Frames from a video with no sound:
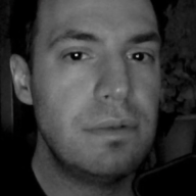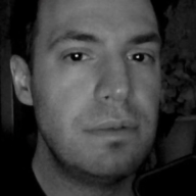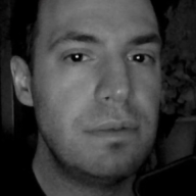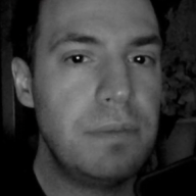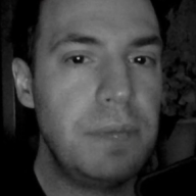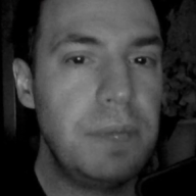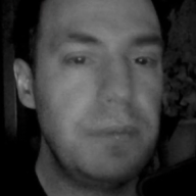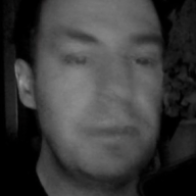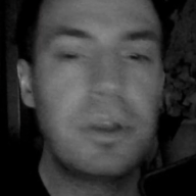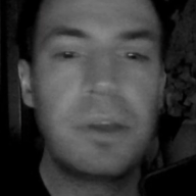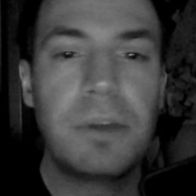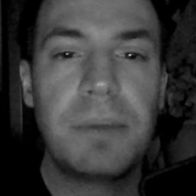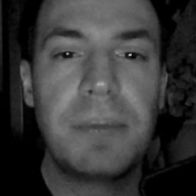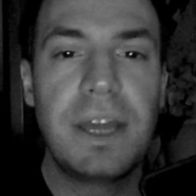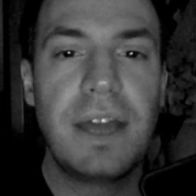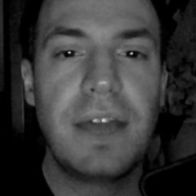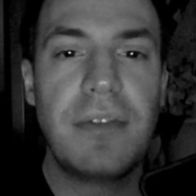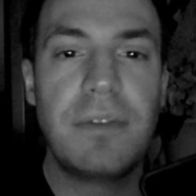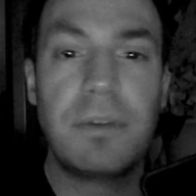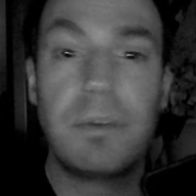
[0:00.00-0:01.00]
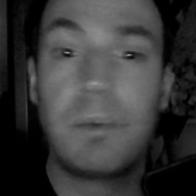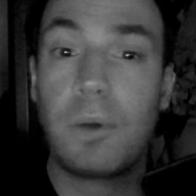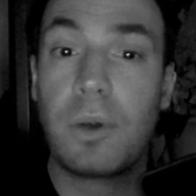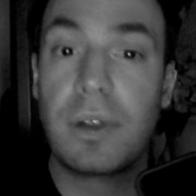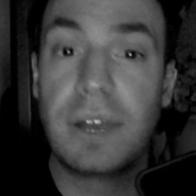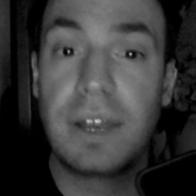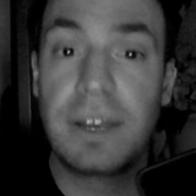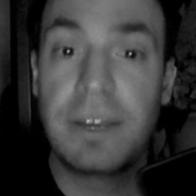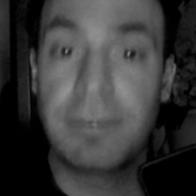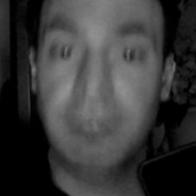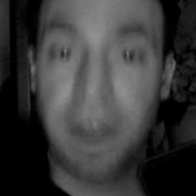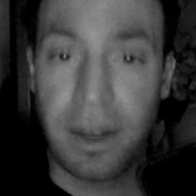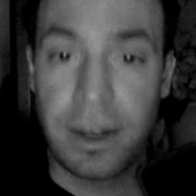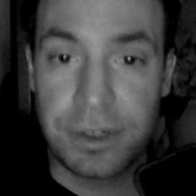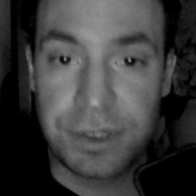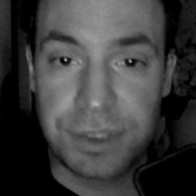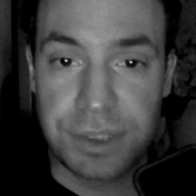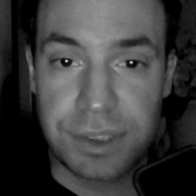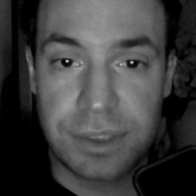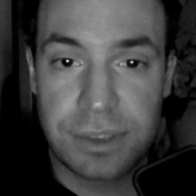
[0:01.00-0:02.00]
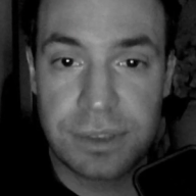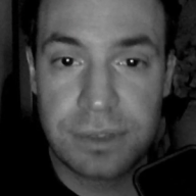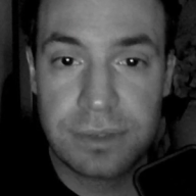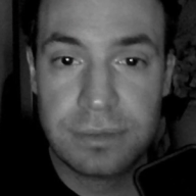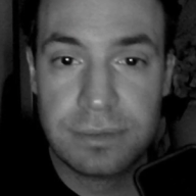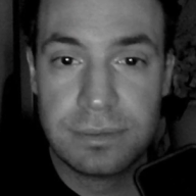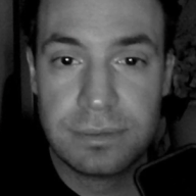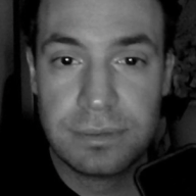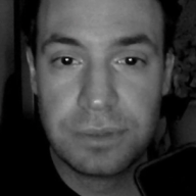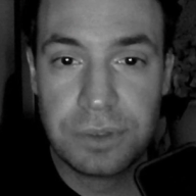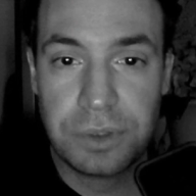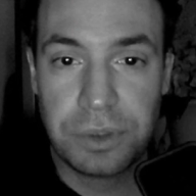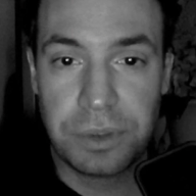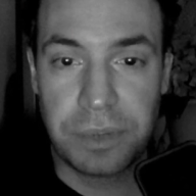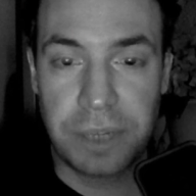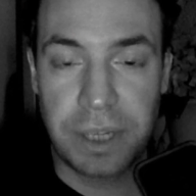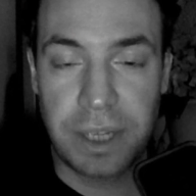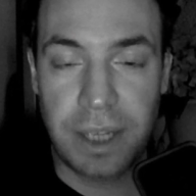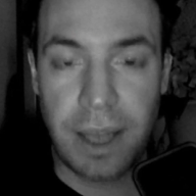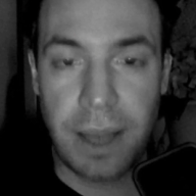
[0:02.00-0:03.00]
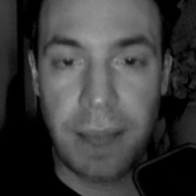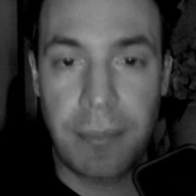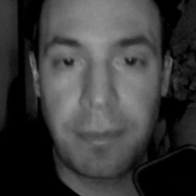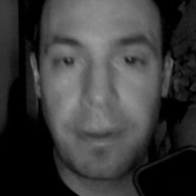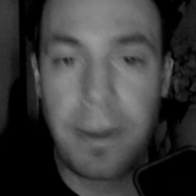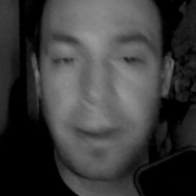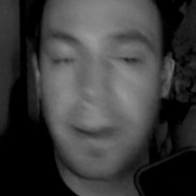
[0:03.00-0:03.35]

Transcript: people are behaving more like viruses, to recap.